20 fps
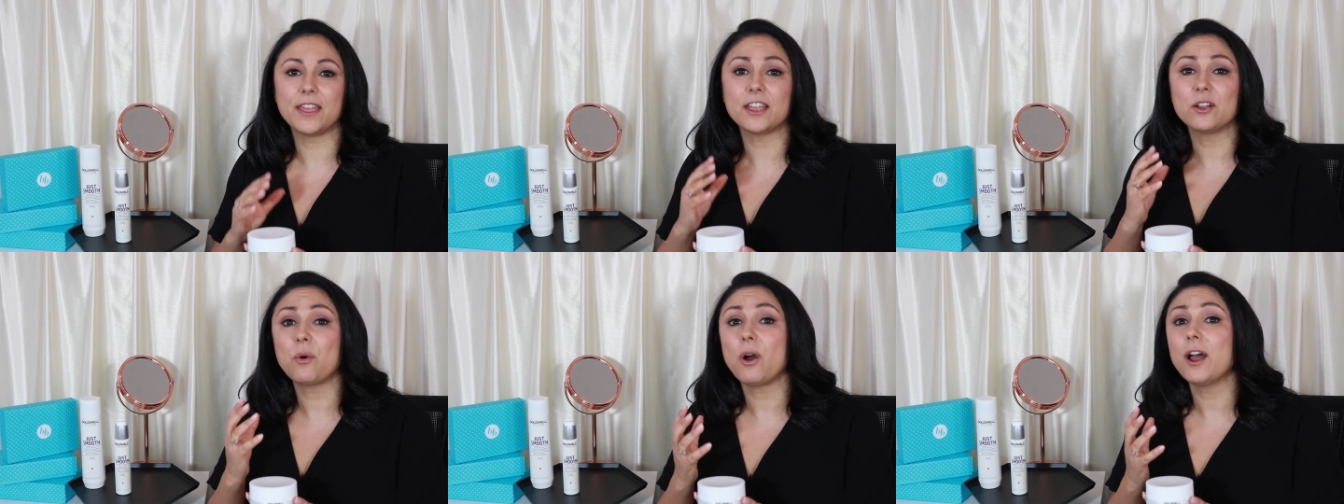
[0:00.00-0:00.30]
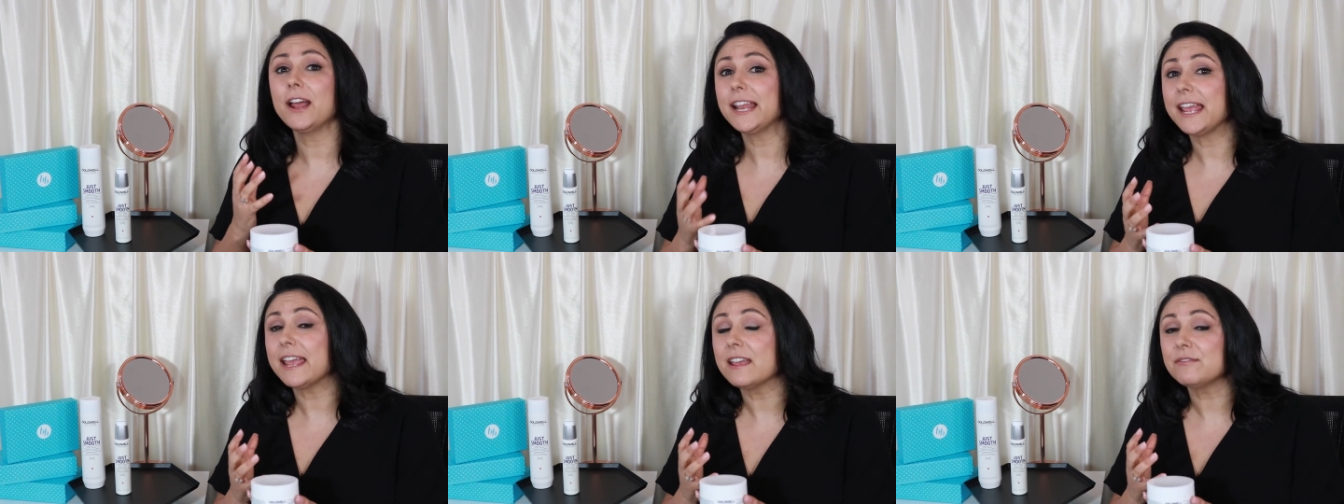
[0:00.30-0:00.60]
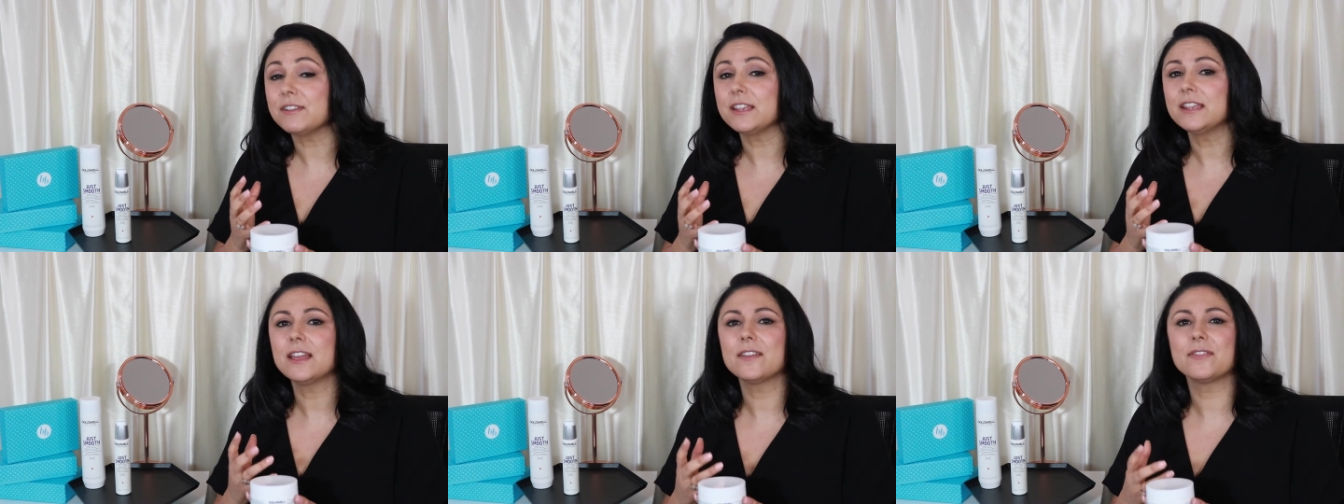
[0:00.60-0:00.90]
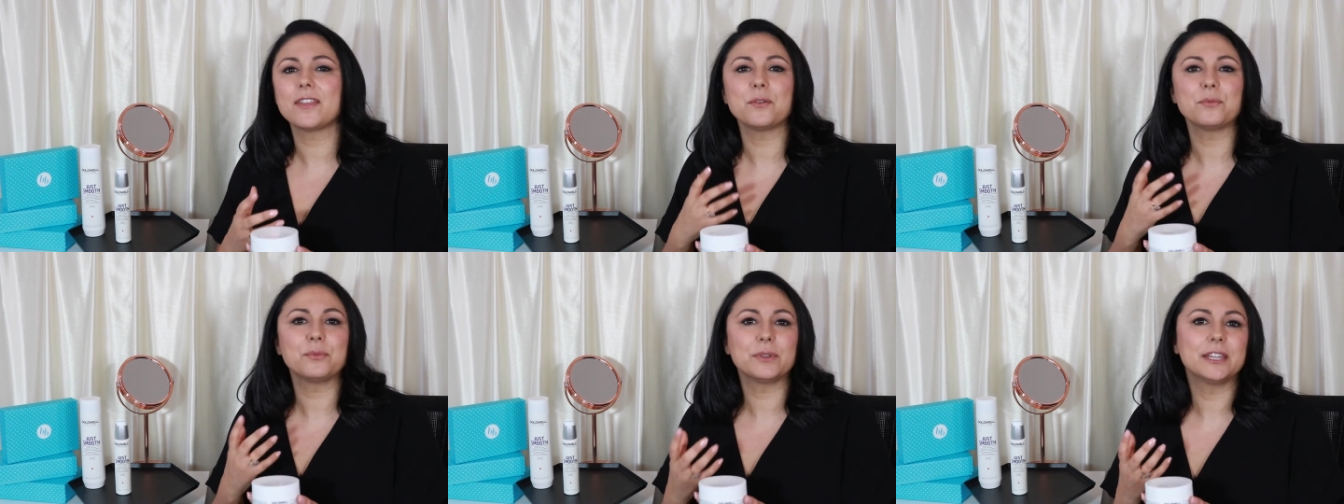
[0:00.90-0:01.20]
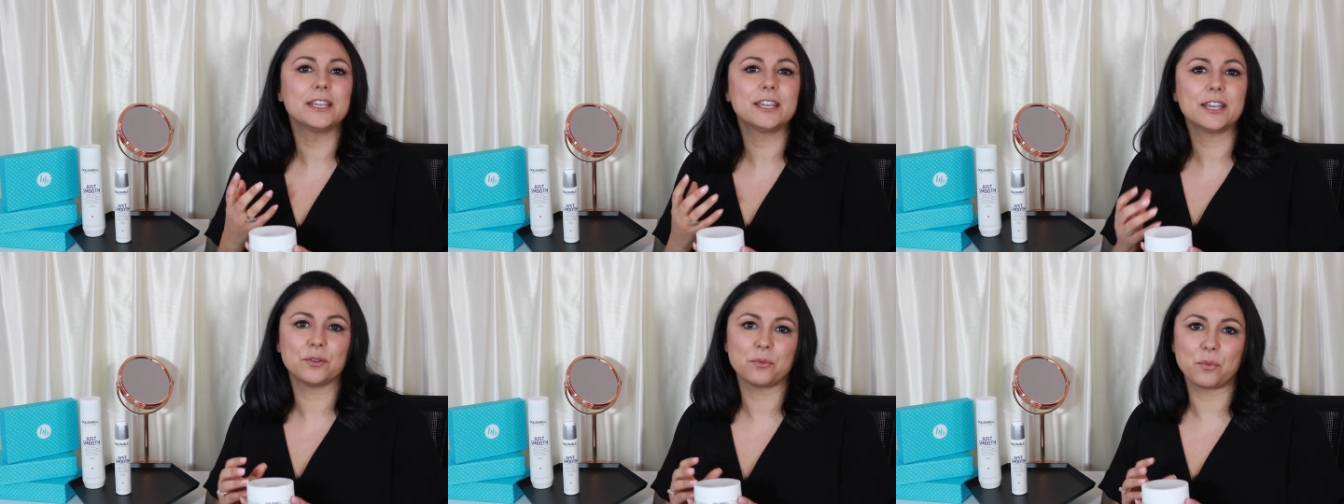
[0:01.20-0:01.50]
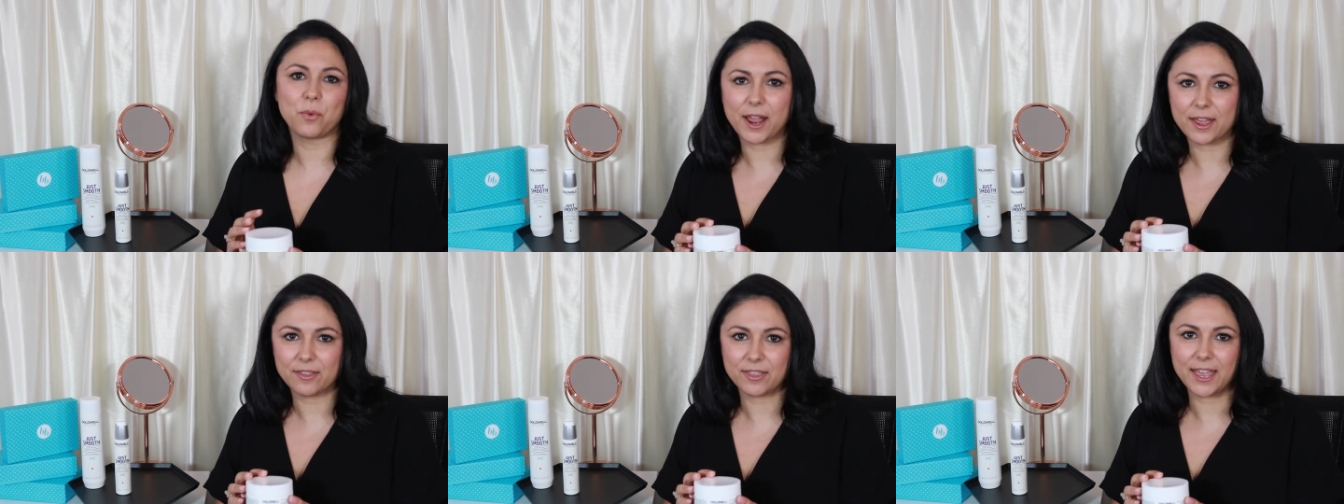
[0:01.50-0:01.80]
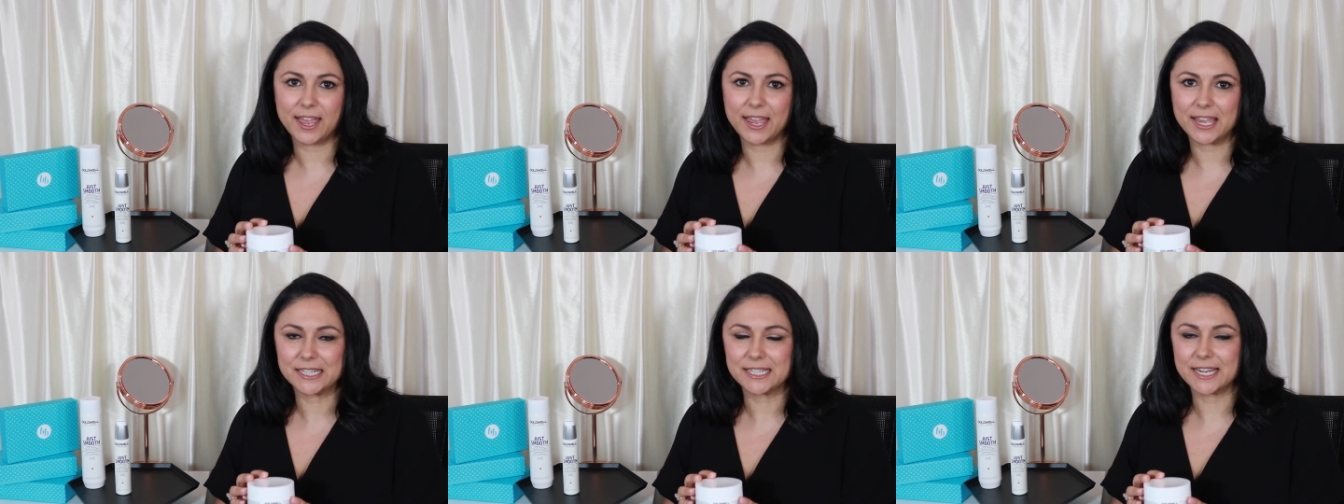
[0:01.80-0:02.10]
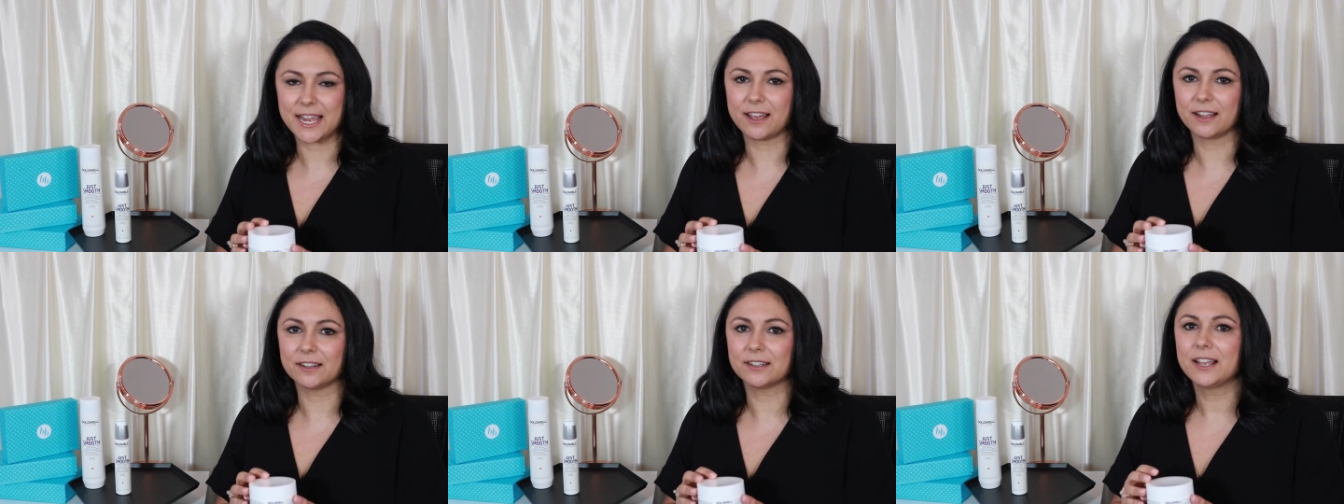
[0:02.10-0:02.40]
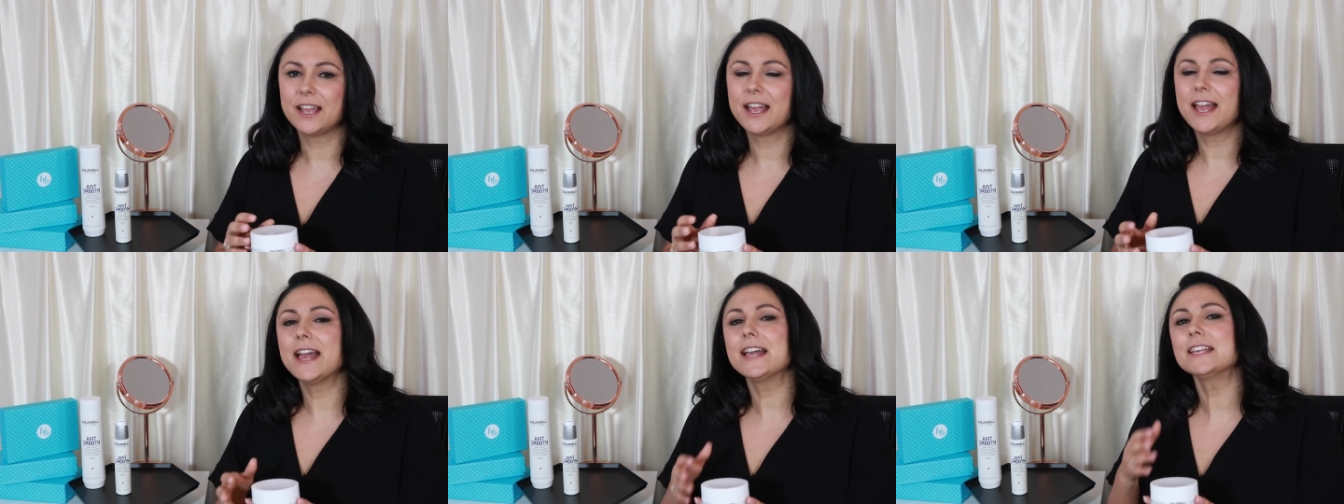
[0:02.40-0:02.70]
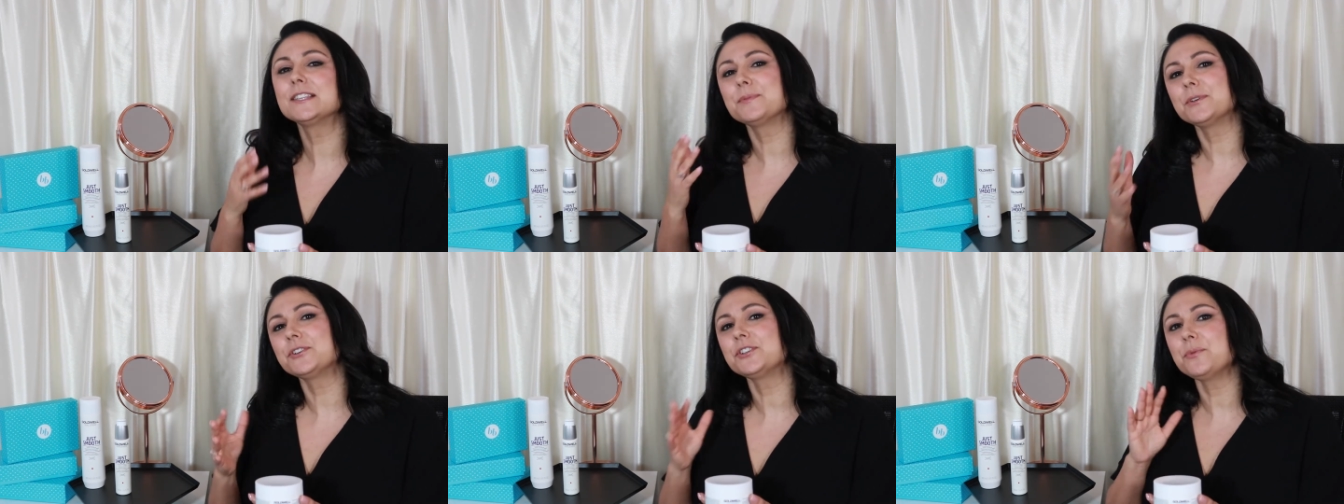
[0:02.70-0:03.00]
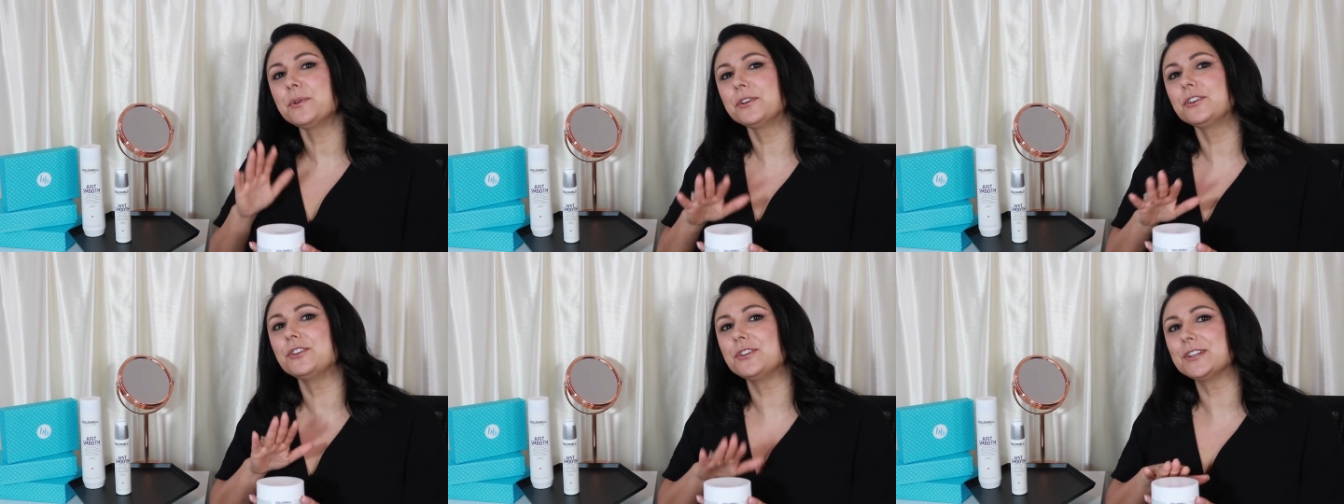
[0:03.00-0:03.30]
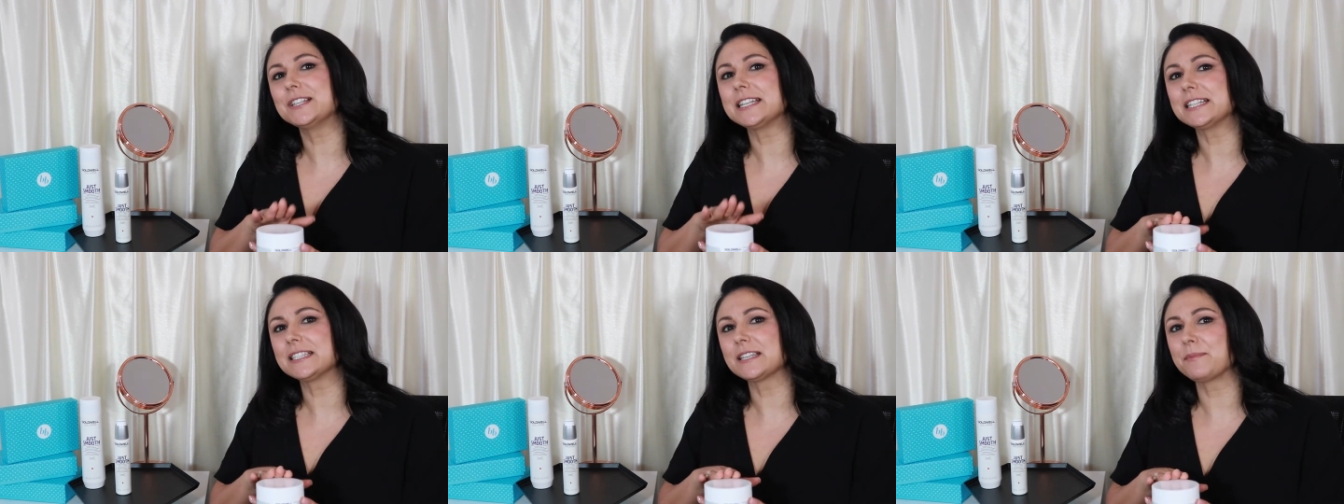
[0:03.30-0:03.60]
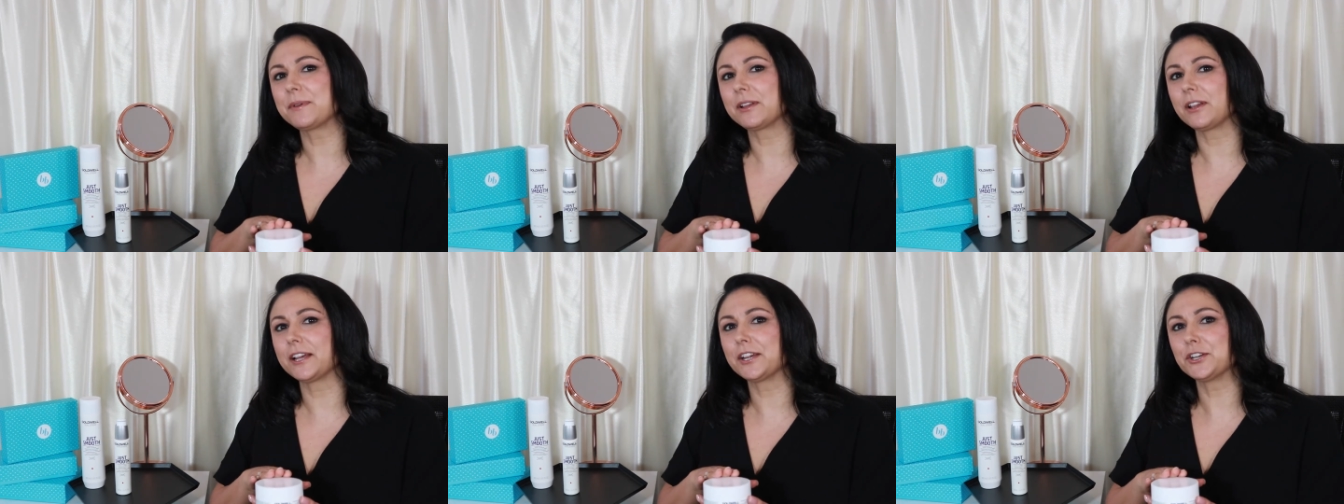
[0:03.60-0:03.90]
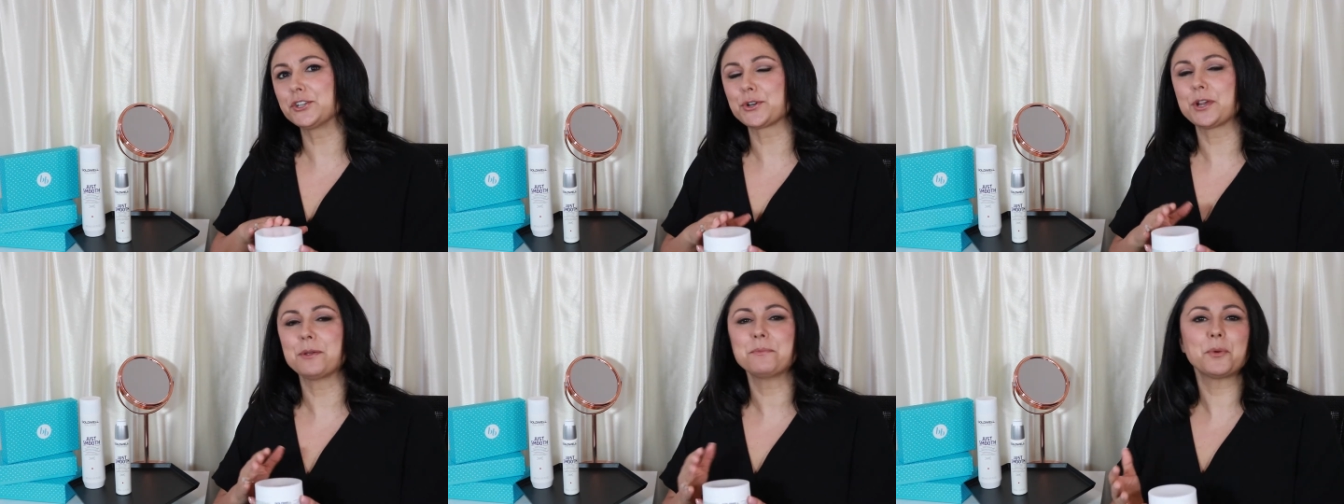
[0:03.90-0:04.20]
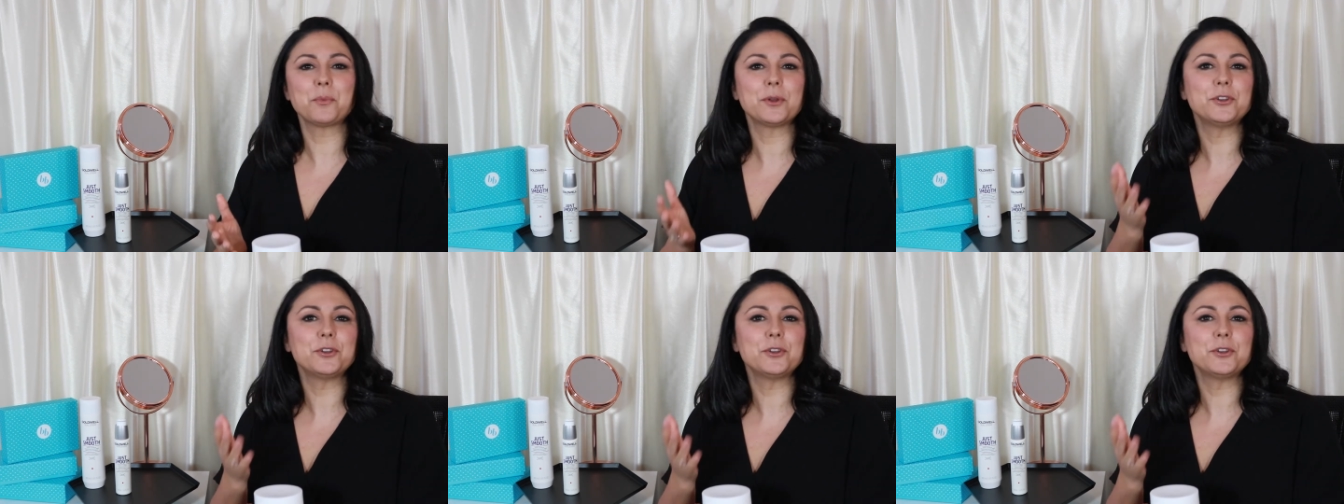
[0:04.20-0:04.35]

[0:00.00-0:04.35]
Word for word: they're quite heavy and they really can weigh the hair down, especially when you're using something like a treatment.